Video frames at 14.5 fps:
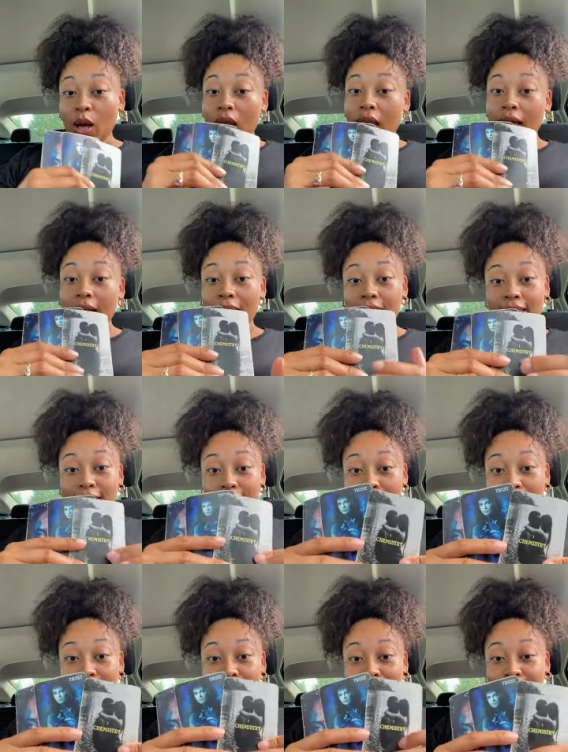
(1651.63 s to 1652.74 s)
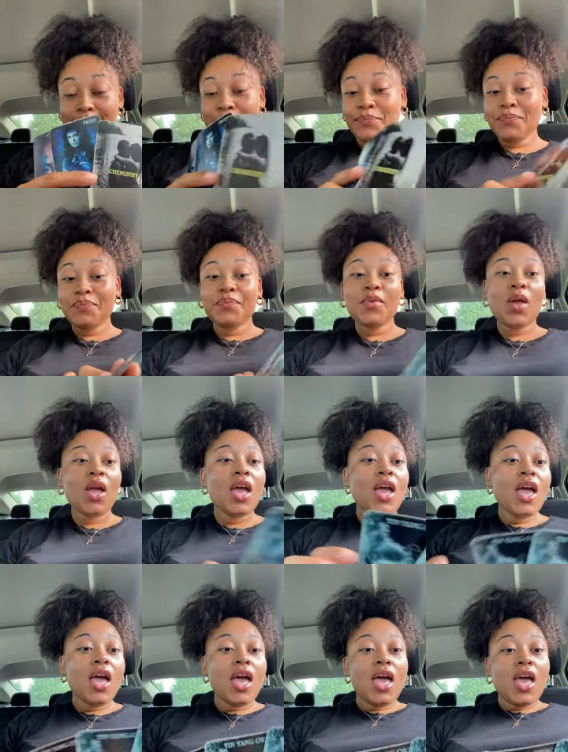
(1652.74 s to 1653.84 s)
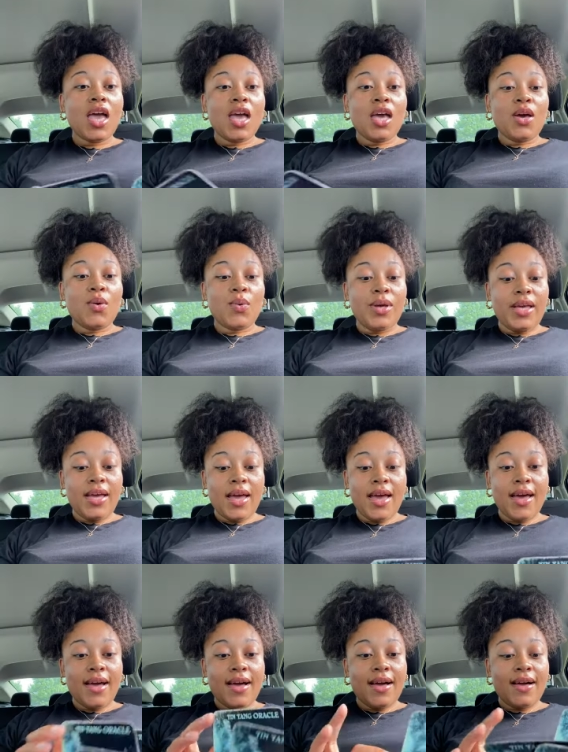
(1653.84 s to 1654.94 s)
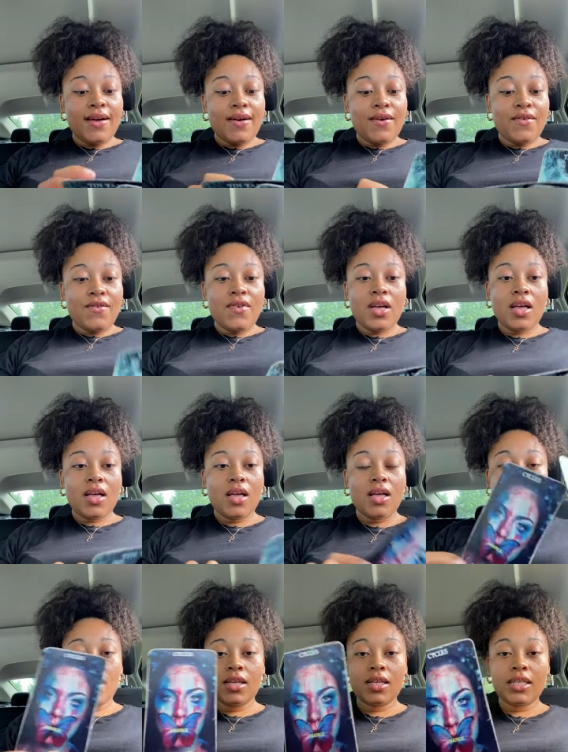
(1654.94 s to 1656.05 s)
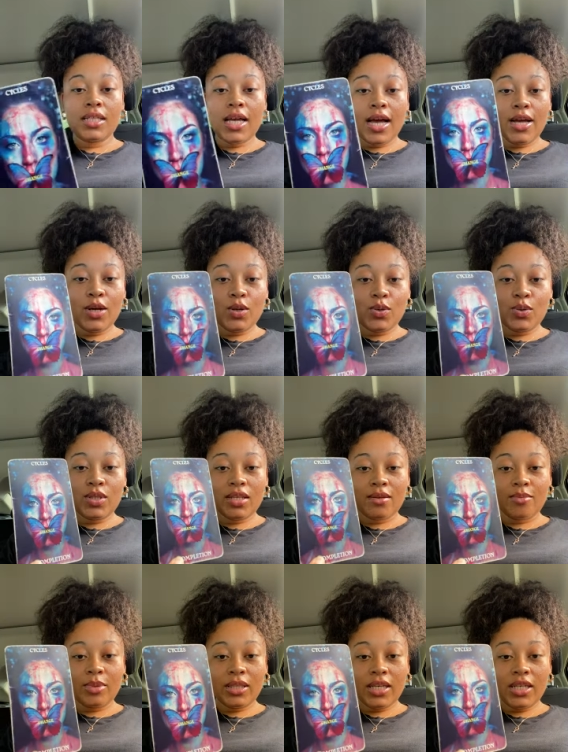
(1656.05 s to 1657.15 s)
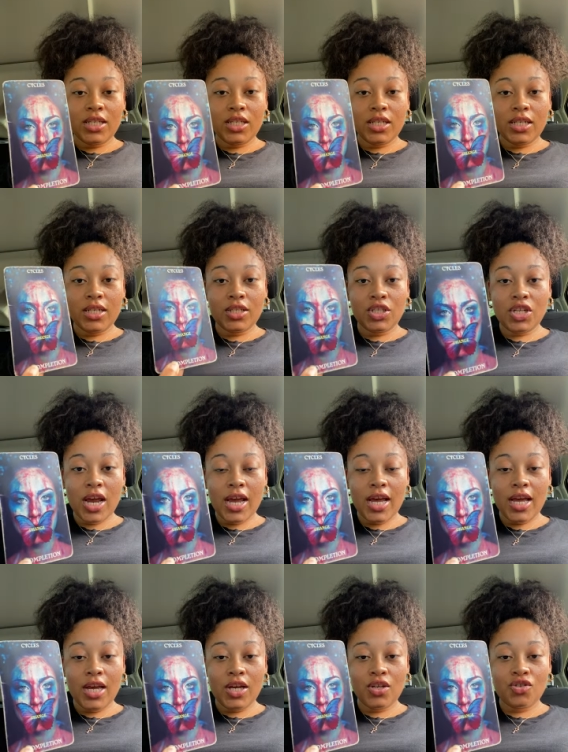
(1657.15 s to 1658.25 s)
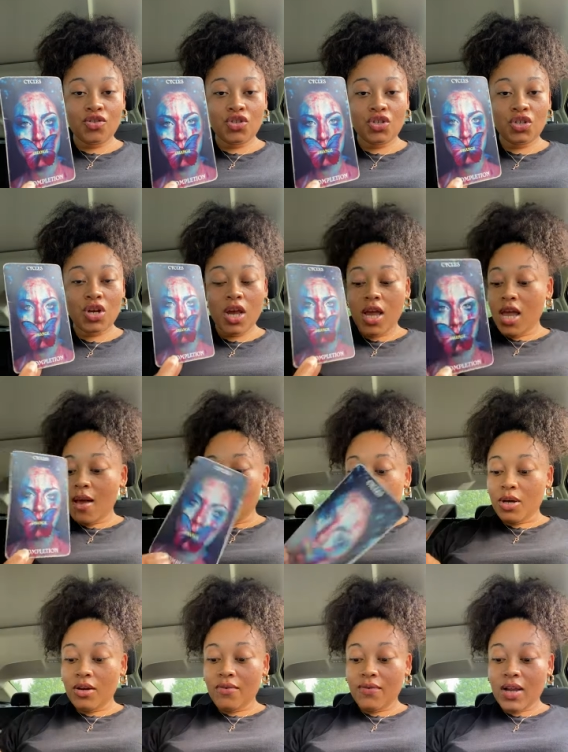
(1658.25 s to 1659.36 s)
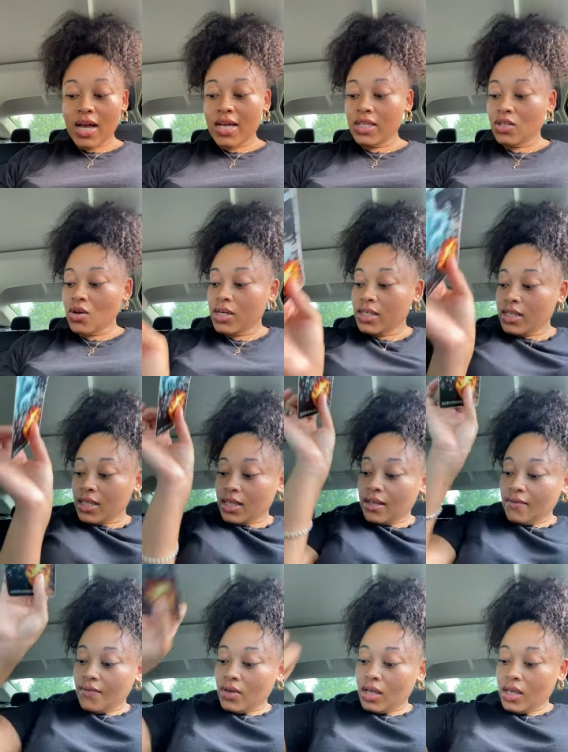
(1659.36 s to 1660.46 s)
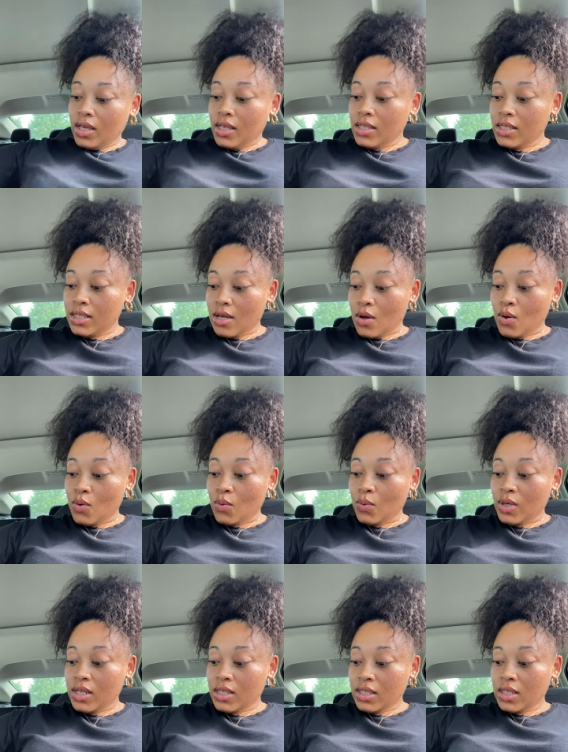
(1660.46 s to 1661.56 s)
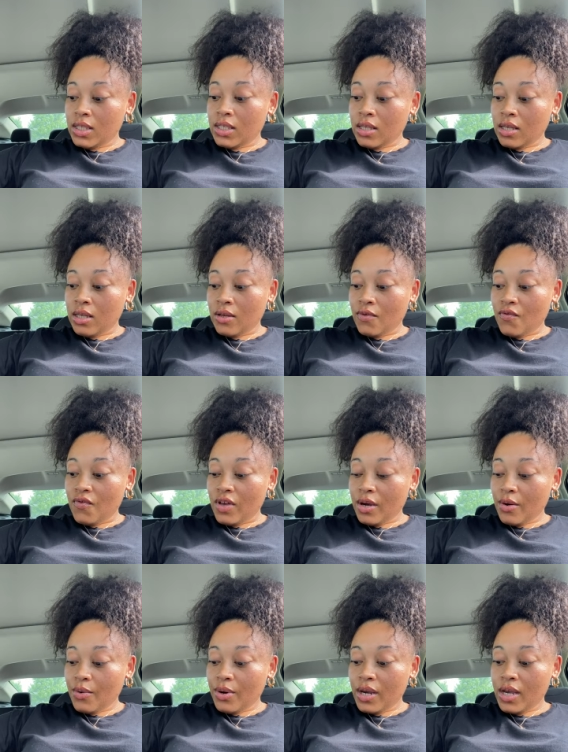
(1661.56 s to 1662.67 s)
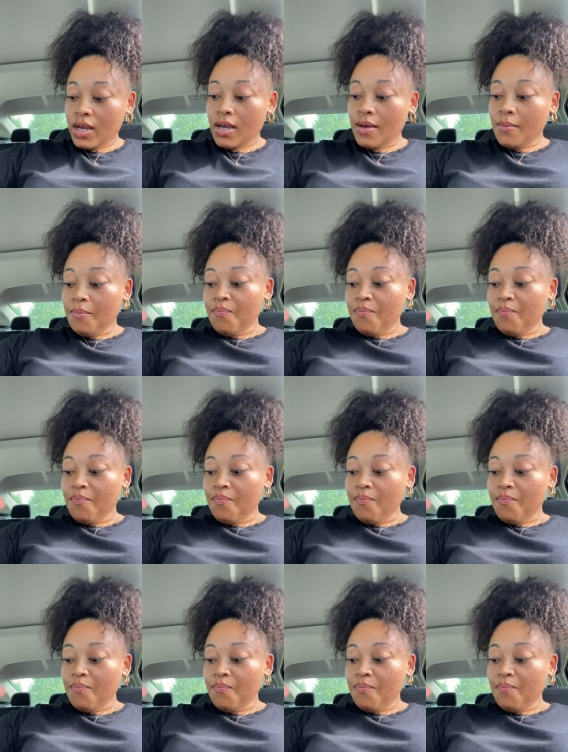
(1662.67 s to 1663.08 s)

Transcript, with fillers: Like I said, we have cycles completion change butterflies are significant so this is a very